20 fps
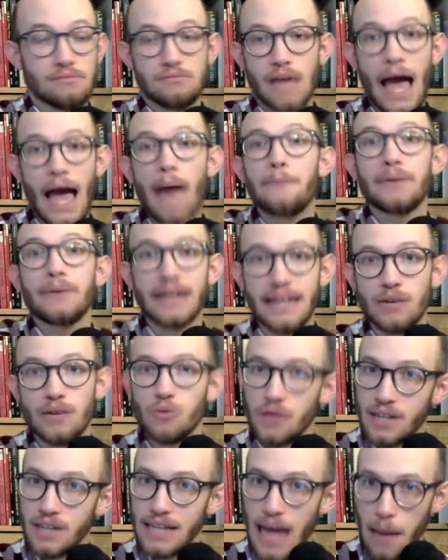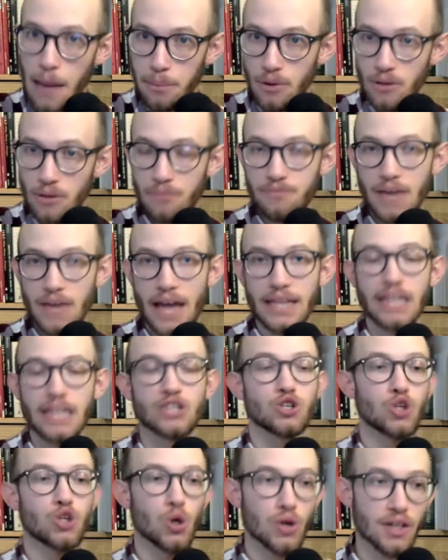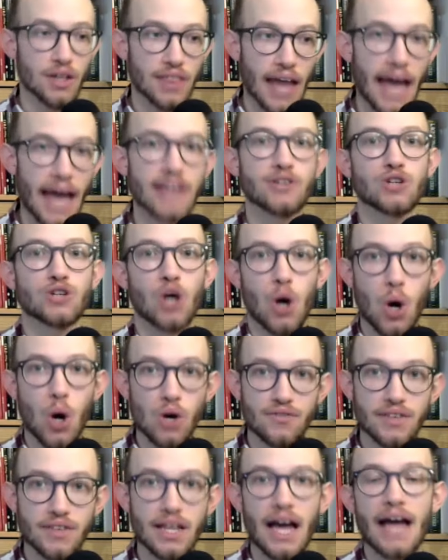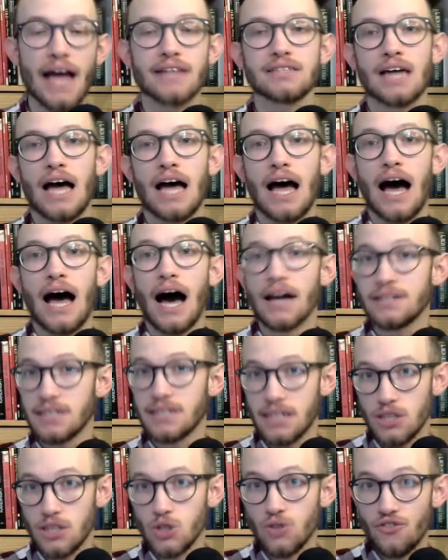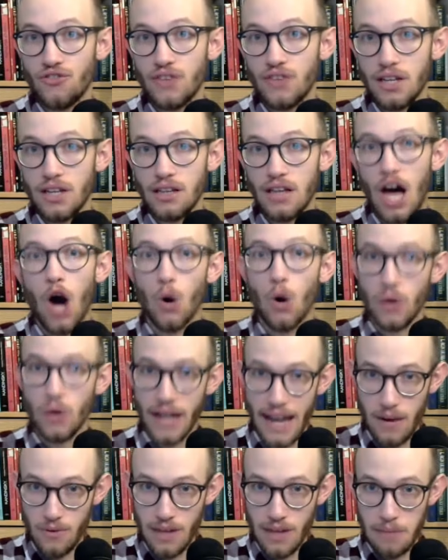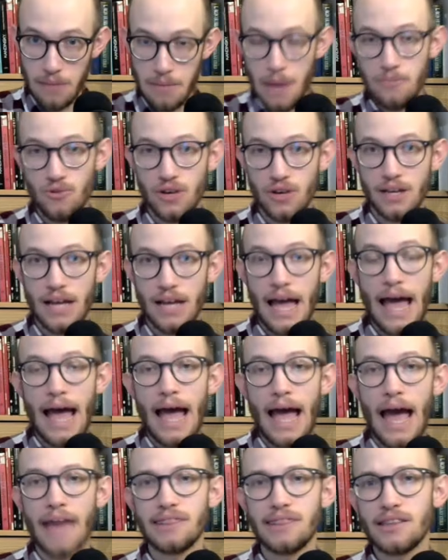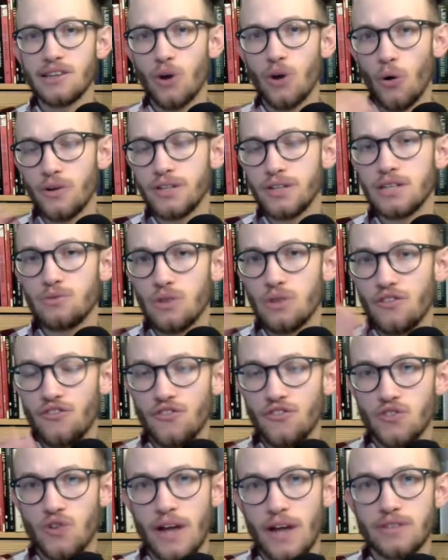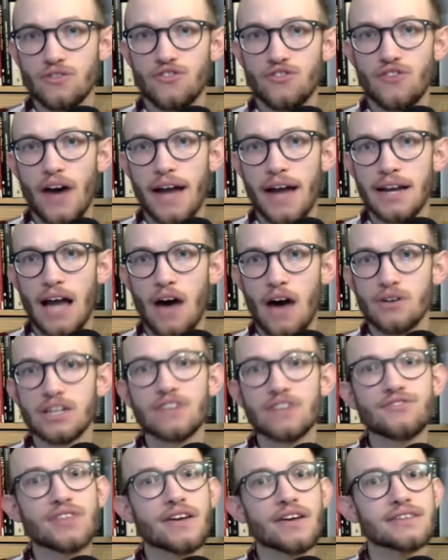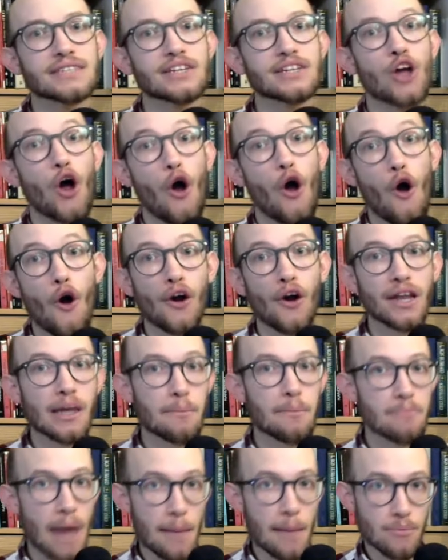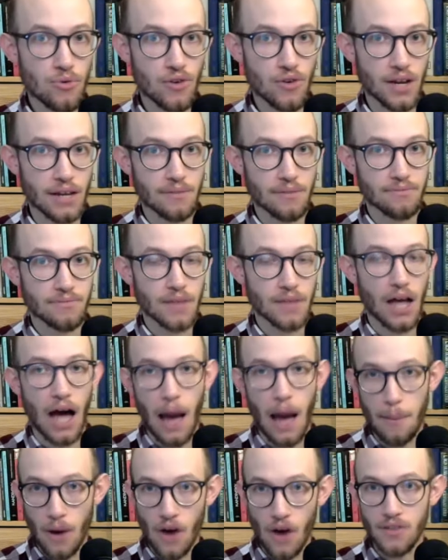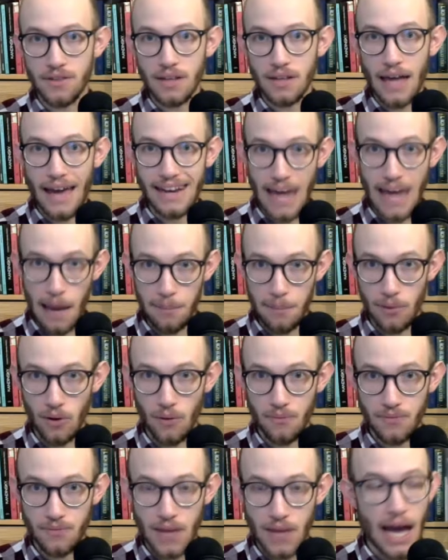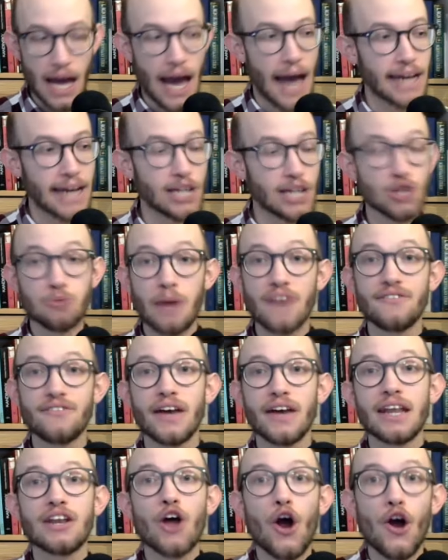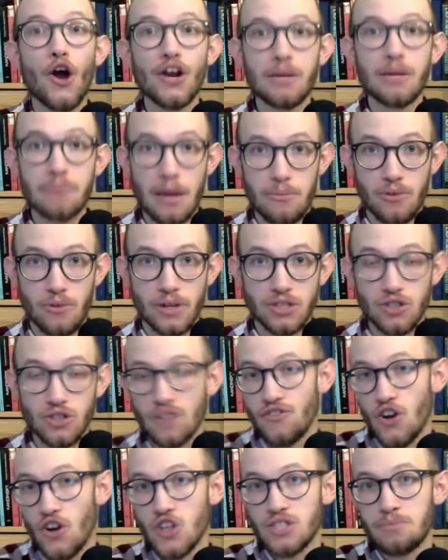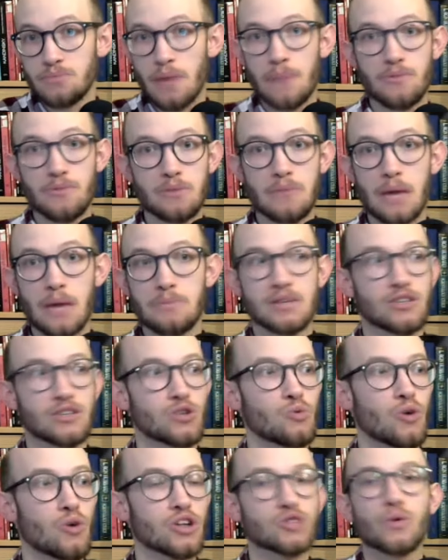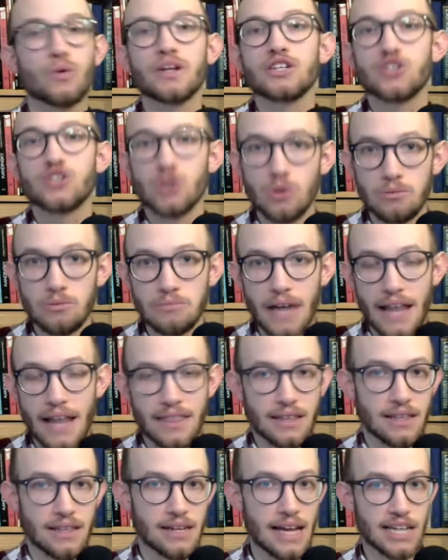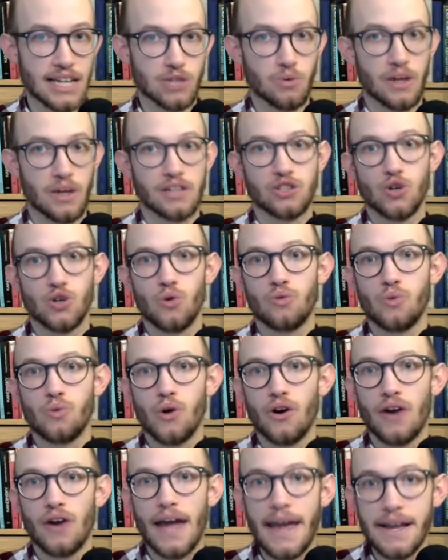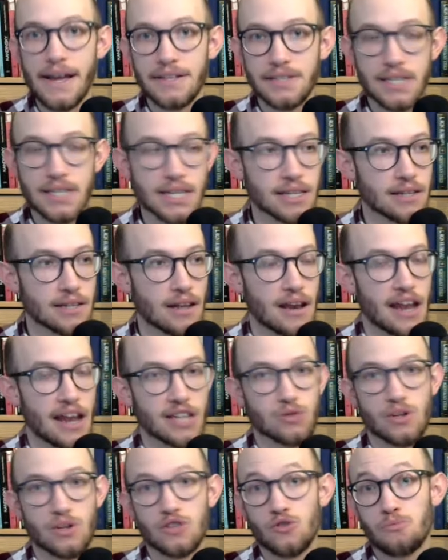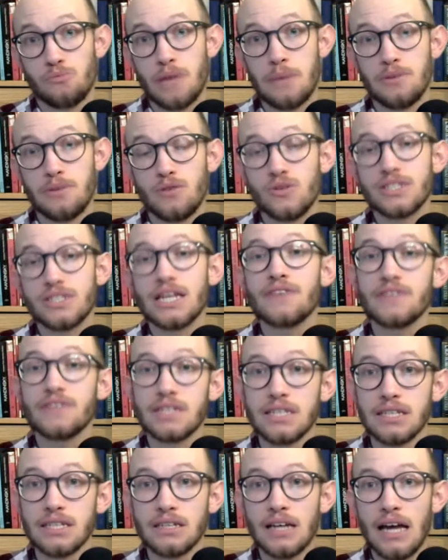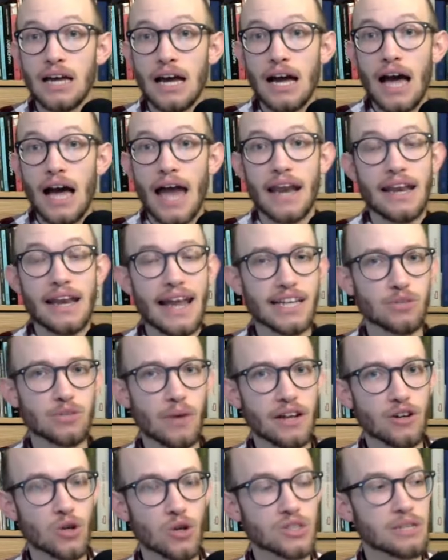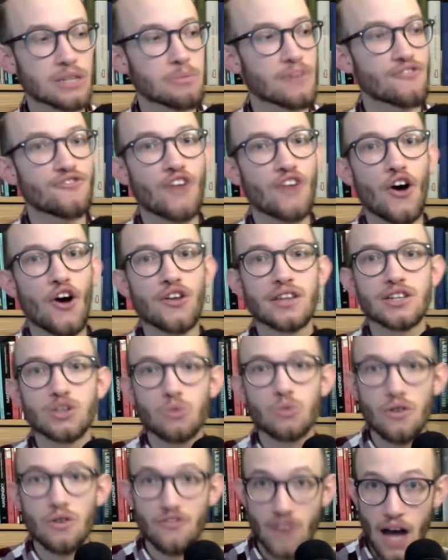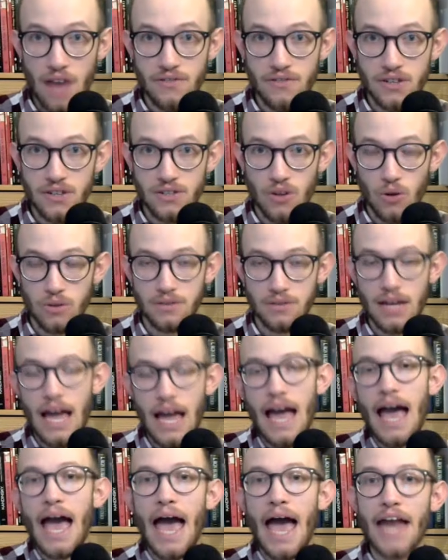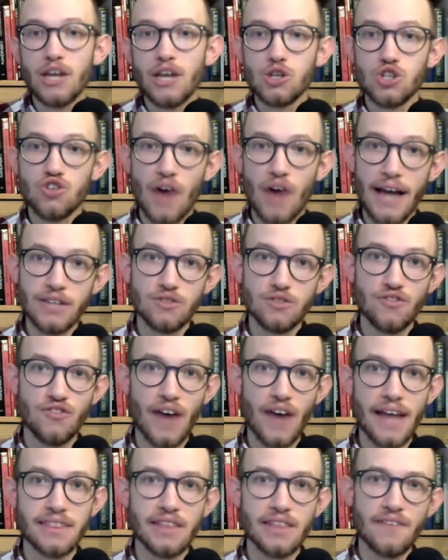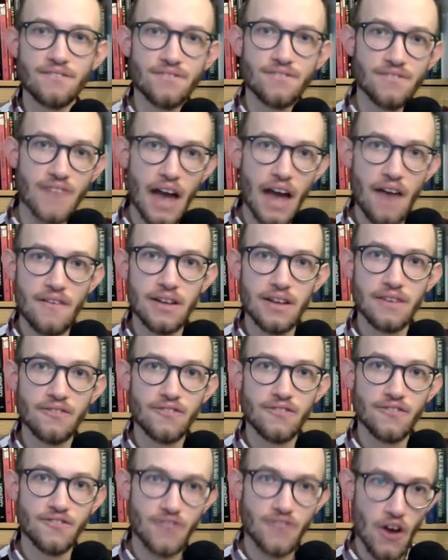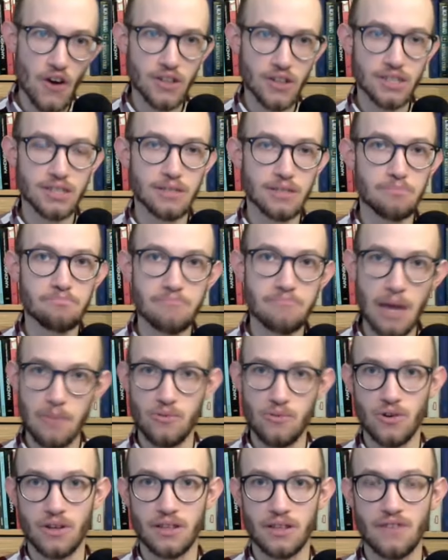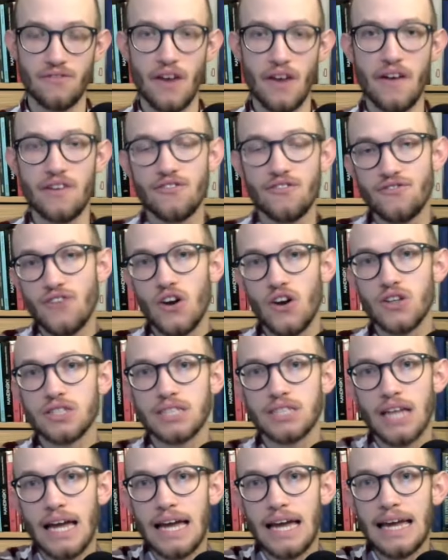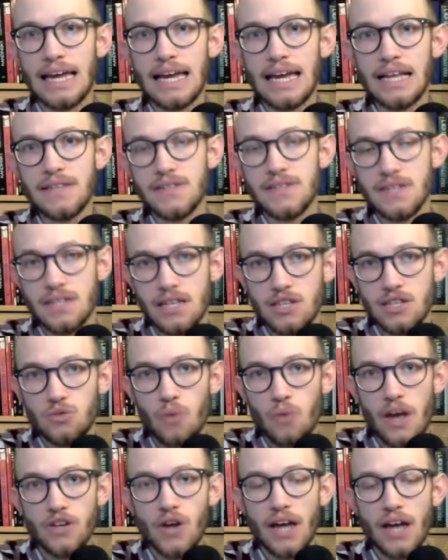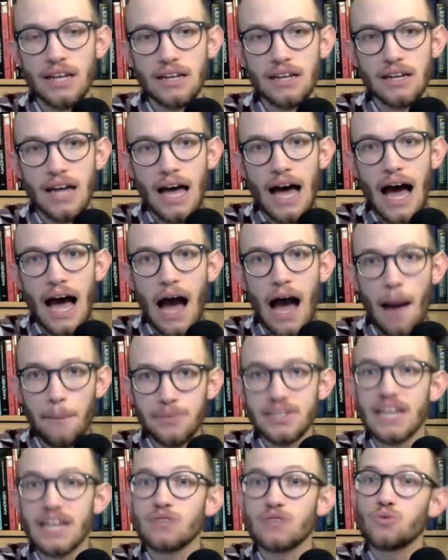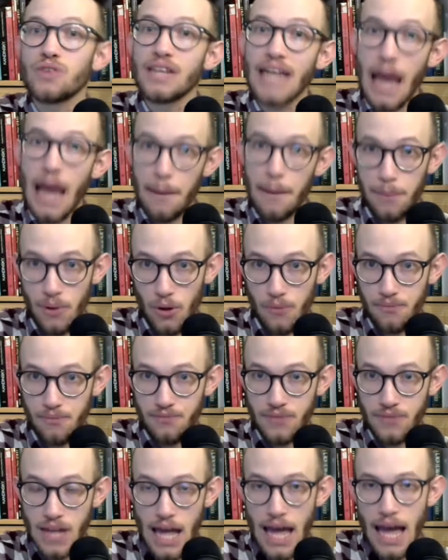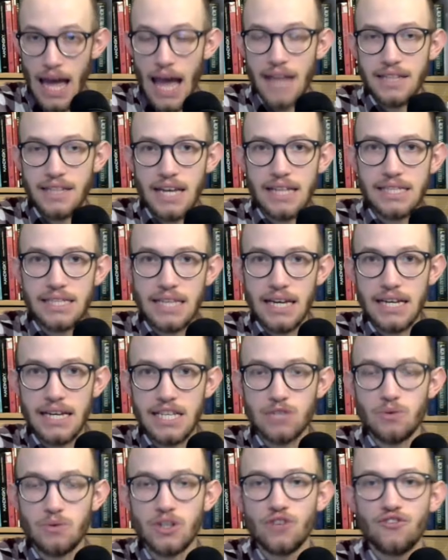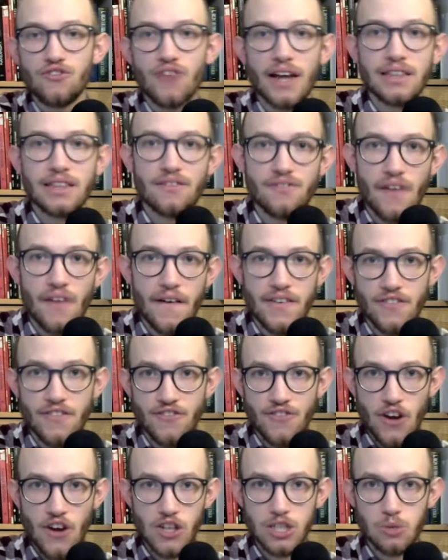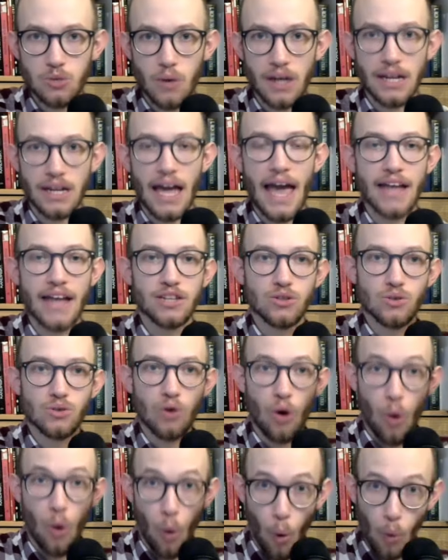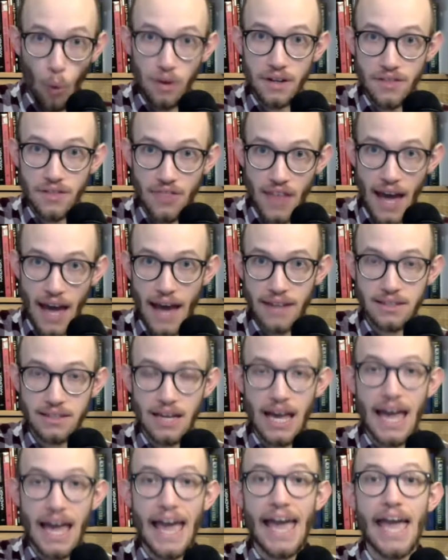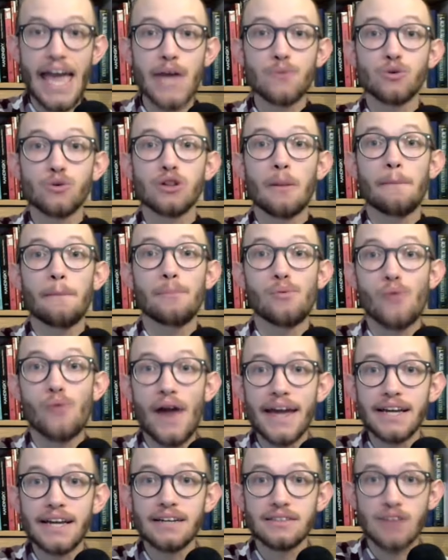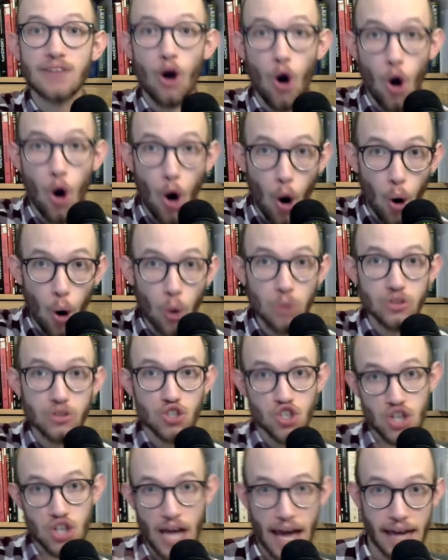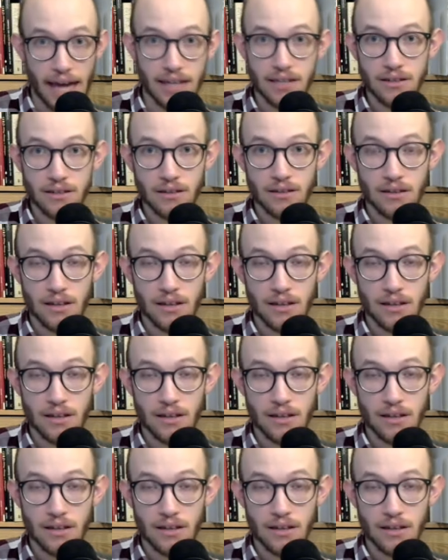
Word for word: happening with an apple. And then you look at that, you go over that until you feel okay with that memory. And then the auditor will try to find out if there's an earlier memory about an apple. And then you might find an earlier memory. So the first memory, maybe you were twenty-two, and then the next one you were eighteen, and then the next one you, maybe you were seventeen. And the next one, it goes a bit further, you were five years old. And you're trying to find the very first memory, the very first incident where you had an upset with an apple. And the idea is when you find the very first one and you audit that, it will break the whole chain,